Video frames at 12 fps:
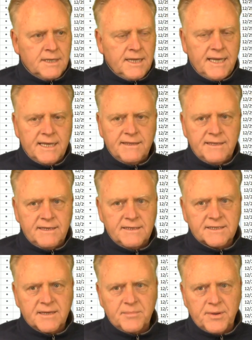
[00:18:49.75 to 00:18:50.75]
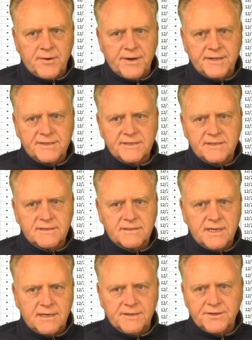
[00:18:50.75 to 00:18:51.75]
and these components
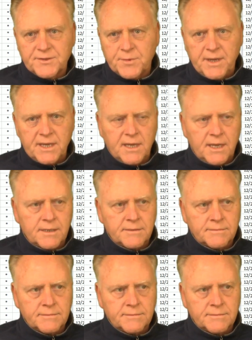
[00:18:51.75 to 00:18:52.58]
until this weekend.